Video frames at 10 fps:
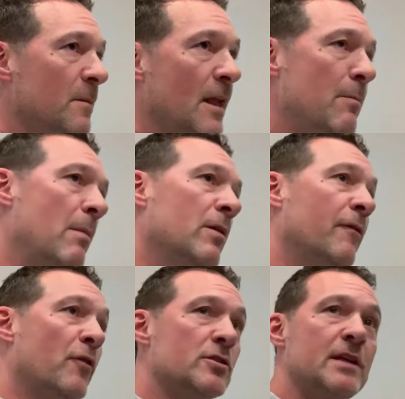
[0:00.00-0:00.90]
I remember the
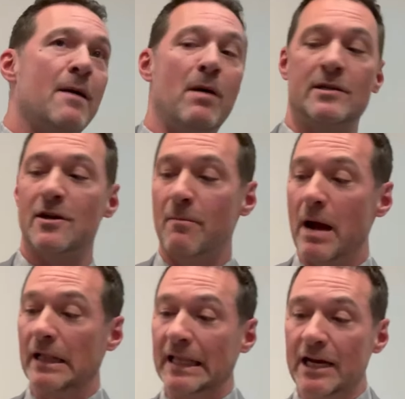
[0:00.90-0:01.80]
first time I saw
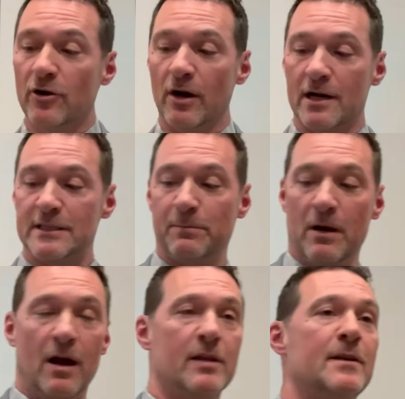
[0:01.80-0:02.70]
my leader
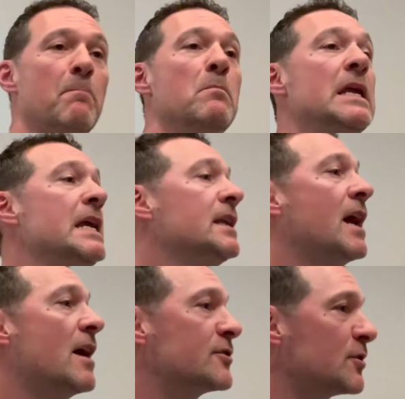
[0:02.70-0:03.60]
experience a mean
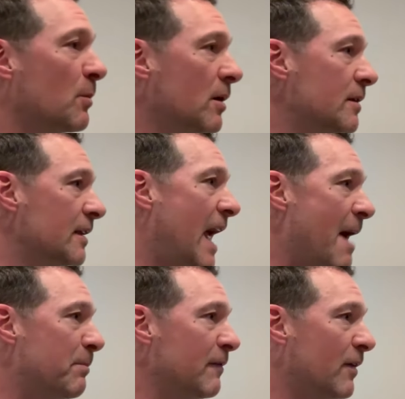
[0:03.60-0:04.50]
customer. It didn't
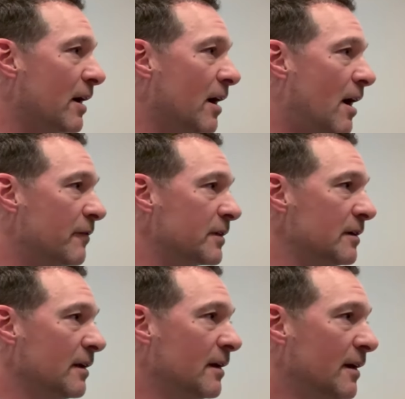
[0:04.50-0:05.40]
happen very
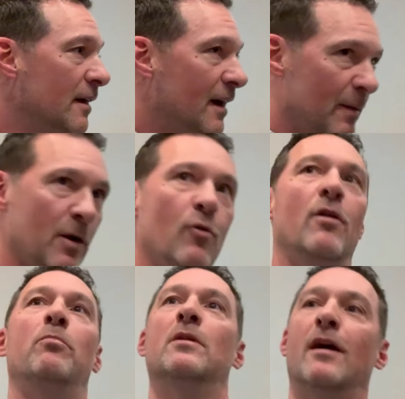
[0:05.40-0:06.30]
often. I'm like, well,
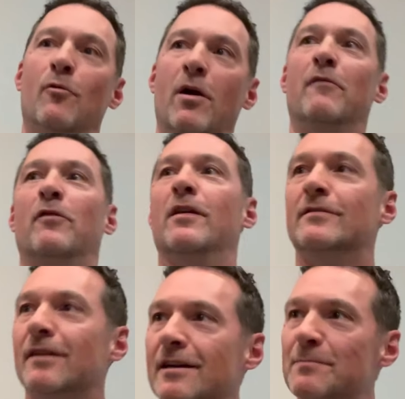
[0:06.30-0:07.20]
I've been kind of waiting for
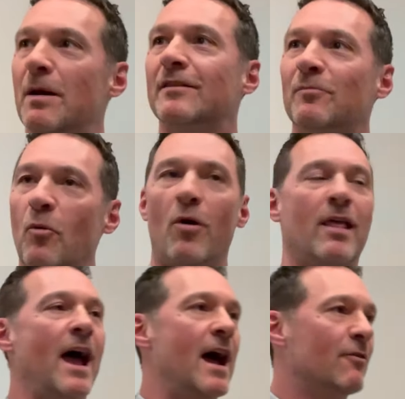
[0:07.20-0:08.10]
this. I expected more of
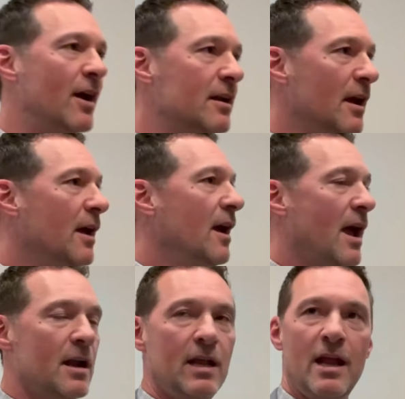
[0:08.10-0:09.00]
that, right?
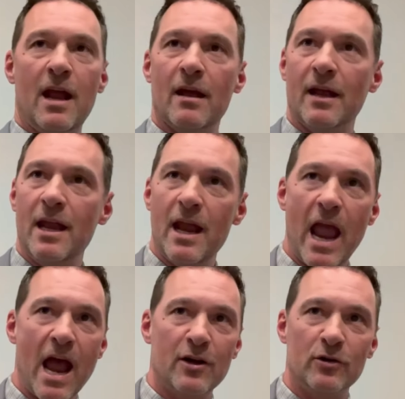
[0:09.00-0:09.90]
And he he
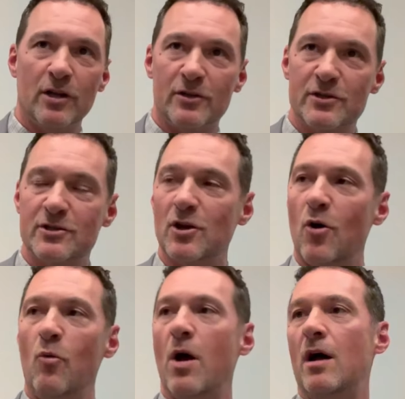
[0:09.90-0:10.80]
handled it so
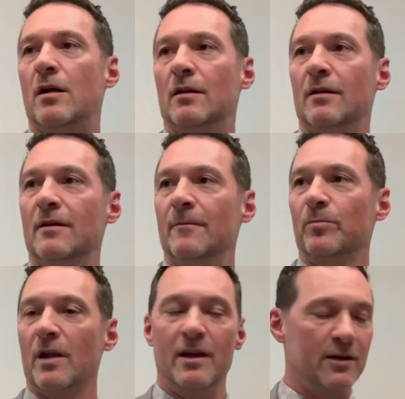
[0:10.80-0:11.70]
well,
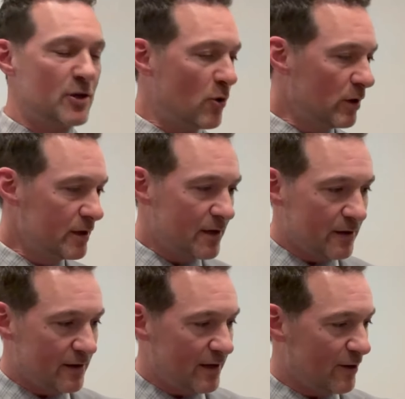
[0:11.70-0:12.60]
and he totally
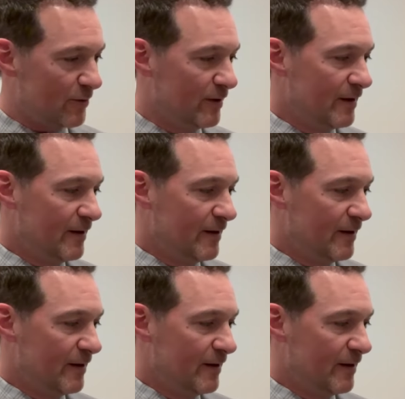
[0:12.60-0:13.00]
did, you know,